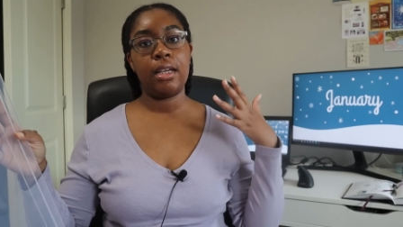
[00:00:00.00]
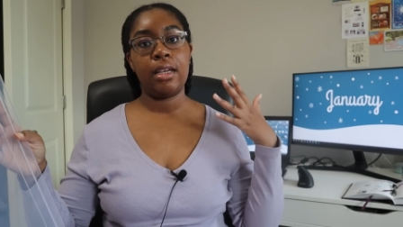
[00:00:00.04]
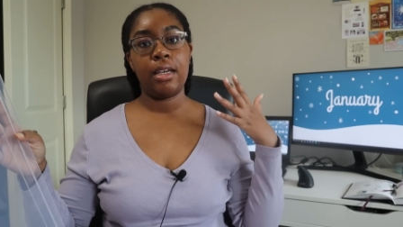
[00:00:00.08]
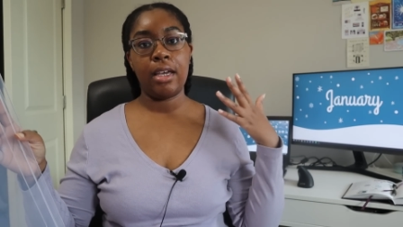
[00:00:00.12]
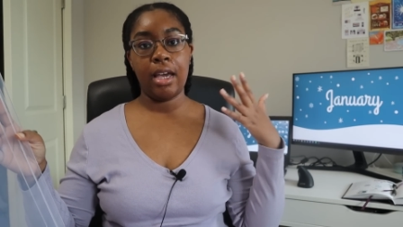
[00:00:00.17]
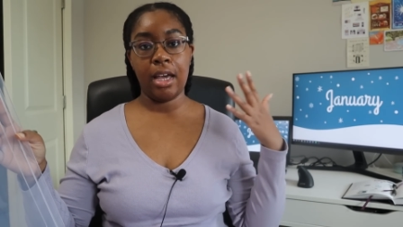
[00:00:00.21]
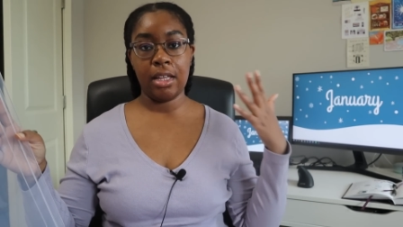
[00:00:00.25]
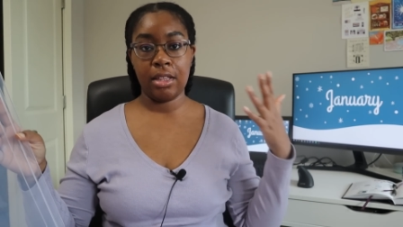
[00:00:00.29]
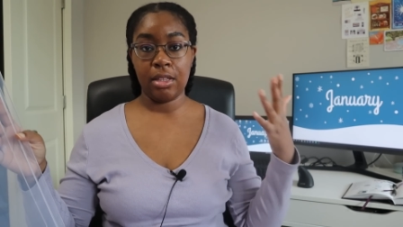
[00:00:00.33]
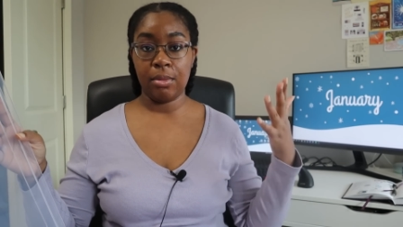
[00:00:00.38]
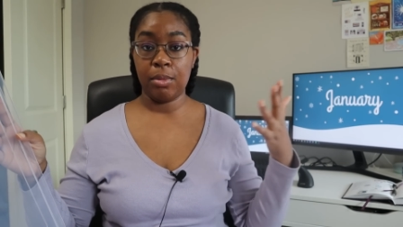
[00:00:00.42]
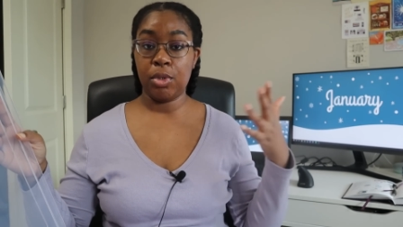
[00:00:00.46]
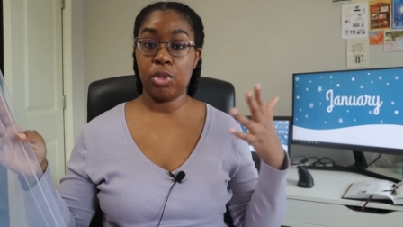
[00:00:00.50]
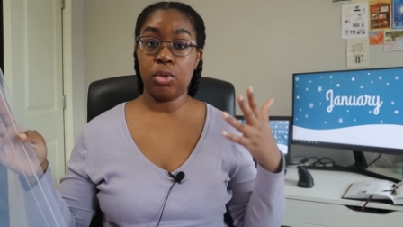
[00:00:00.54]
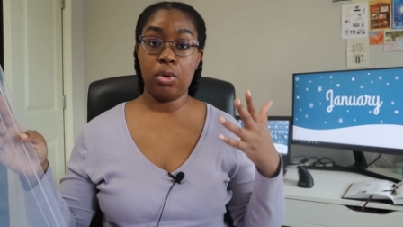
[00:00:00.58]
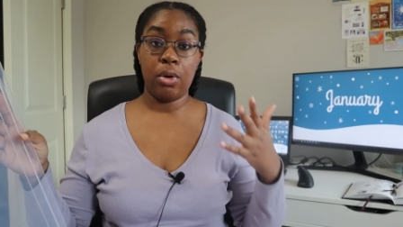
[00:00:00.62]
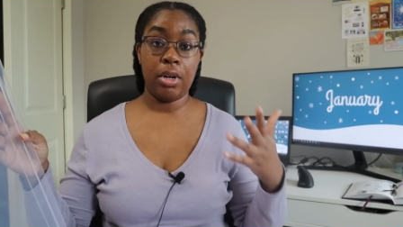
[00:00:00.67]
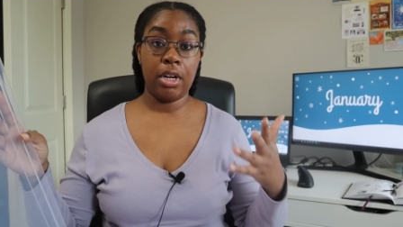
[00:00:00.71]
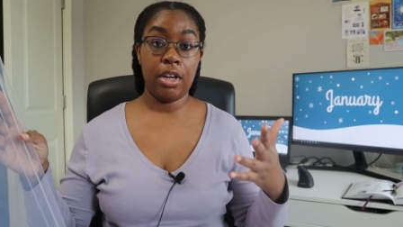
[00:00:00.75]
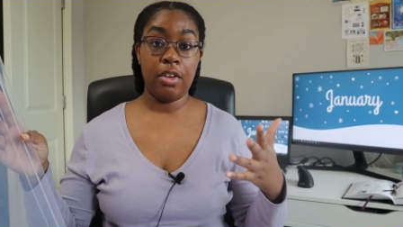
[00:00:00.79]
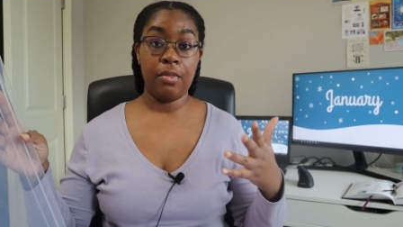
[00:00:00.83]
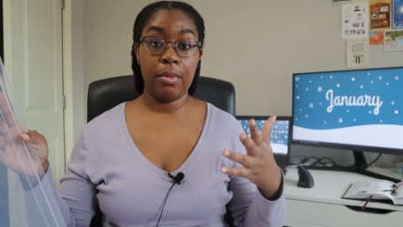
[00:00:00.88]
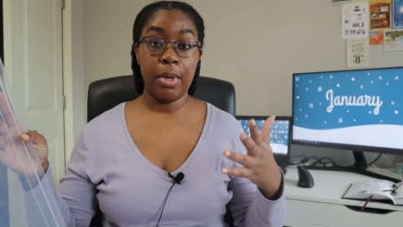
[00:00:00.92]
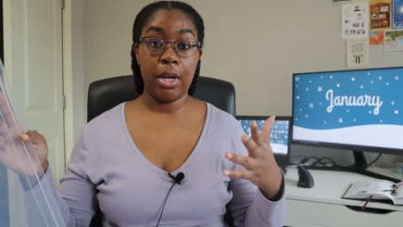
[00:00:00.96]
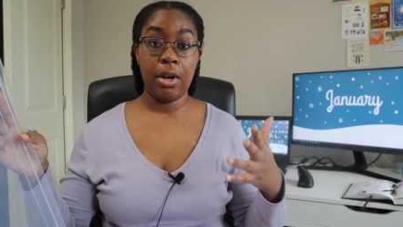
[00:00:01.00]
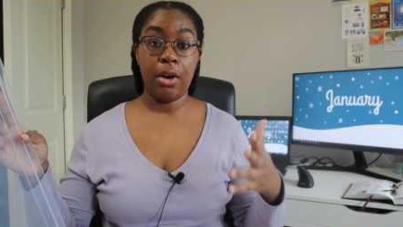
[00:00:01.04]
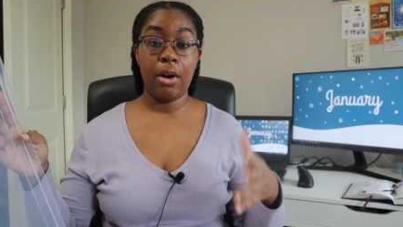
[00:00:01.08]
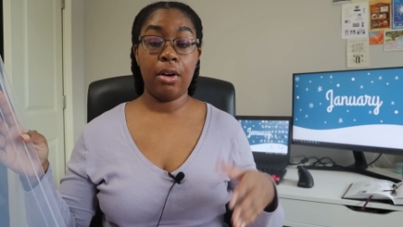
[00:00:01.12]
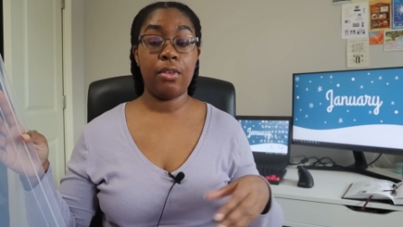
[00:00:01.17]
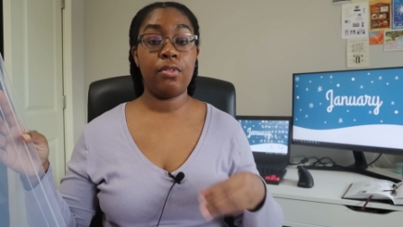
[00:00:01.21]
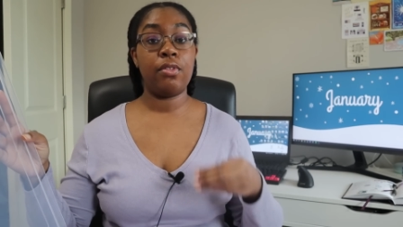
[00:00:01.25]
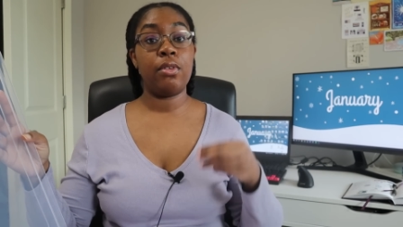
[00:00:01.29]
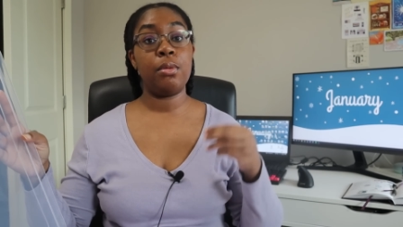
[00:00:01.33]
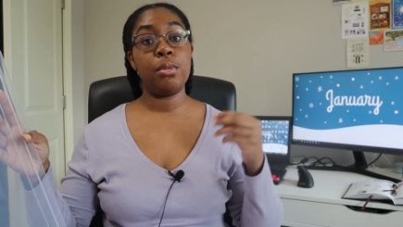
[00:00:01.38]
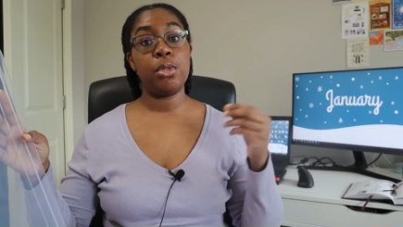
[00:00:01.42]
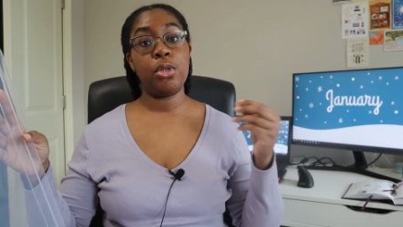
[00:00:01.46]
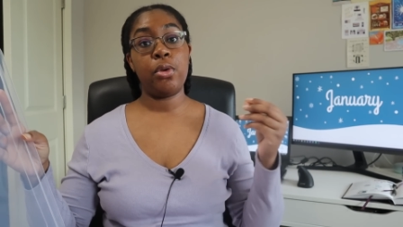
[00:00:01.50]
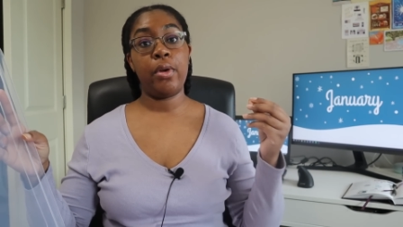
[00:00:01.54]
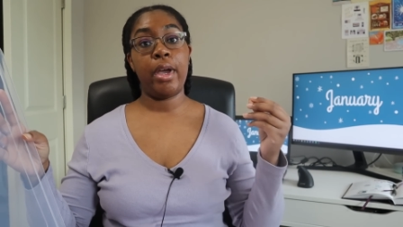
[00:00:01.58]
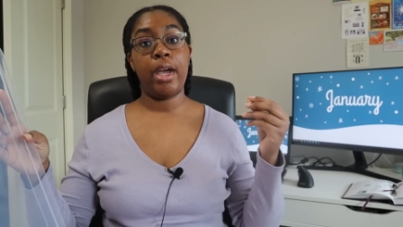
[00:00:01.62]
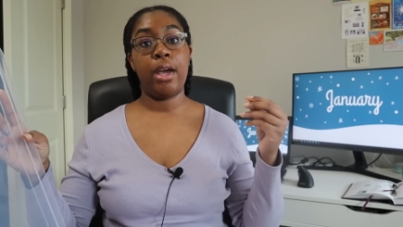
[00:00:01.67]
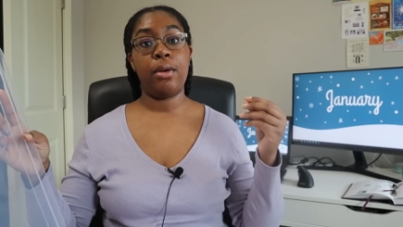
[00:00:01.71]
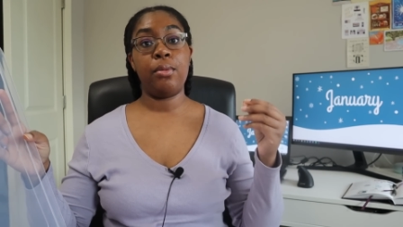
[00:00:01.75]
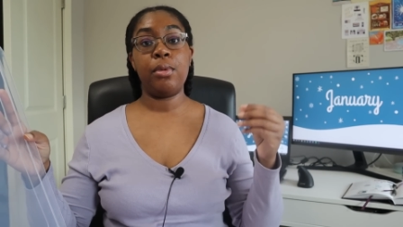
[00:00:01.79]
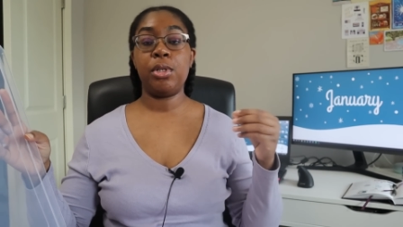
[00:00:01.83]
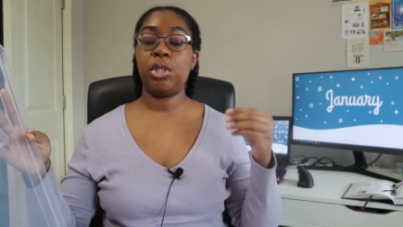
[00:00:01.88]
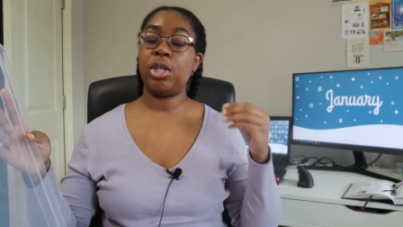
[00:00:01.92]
get the majority of my yarn from Joann,